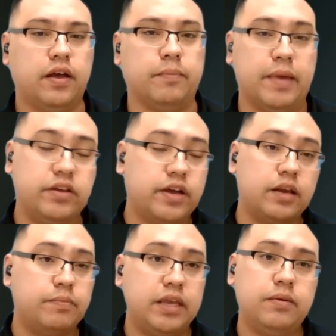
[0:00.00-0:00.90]
Um, and you got
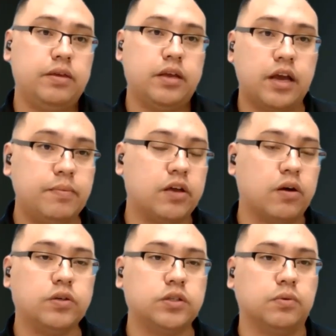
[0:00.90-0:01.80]
to be you, you got to be
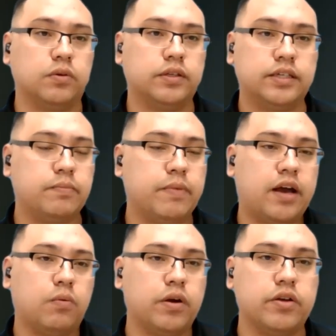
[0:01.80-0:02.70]
coachable. It doesn't
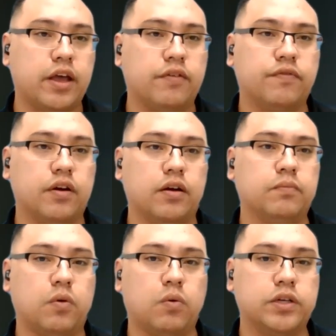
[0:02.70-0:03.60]
matter where you came
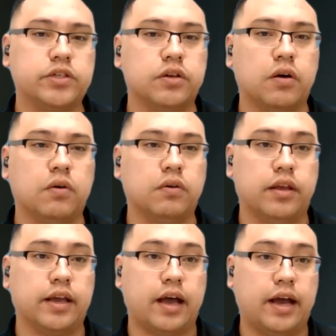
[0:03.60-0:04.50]
from or what you know.
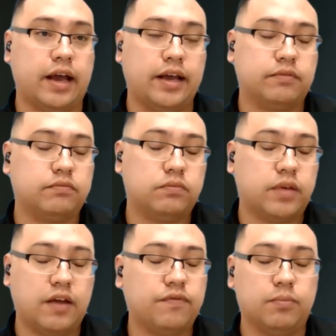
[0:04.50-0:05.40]
Like I I
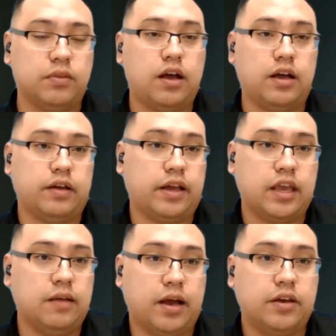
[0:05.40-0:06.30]
came from a lot. I
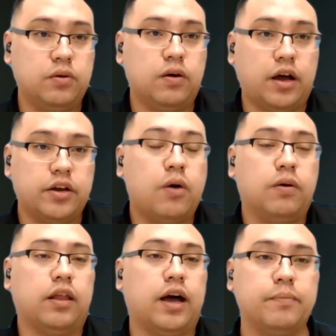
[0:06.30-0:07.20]
came I knew I know
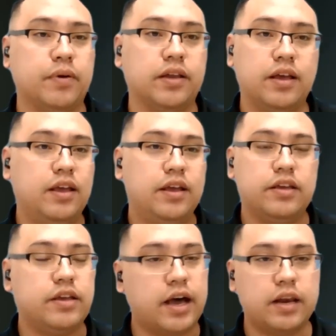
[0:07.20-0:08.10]
a lot, but
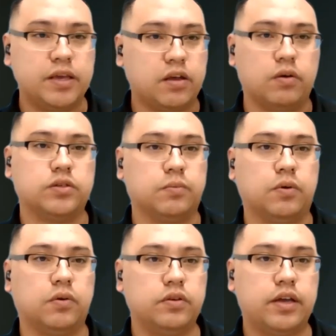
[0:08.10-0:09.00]
you got to be
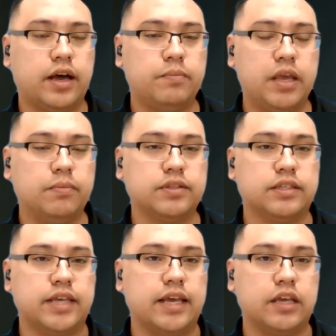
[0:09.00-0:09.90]
coachable. You got to be able
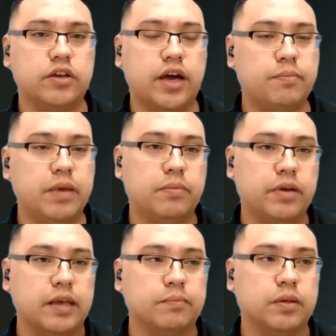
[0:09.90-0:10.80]
to take it. You got to be able
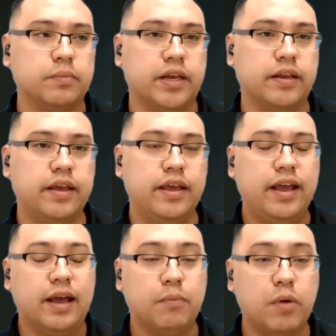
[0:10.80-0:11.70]
to implement it.
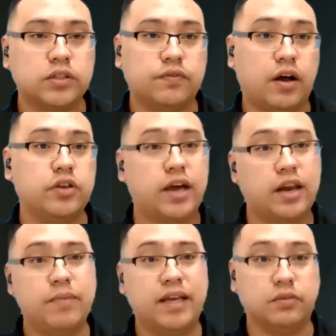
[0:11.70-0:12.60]
And most of all, you got
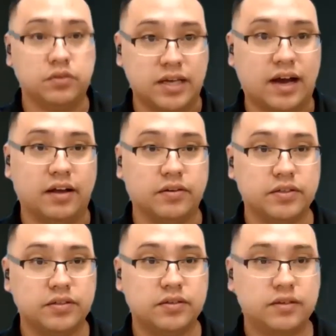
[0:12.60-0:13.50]
to make those dials.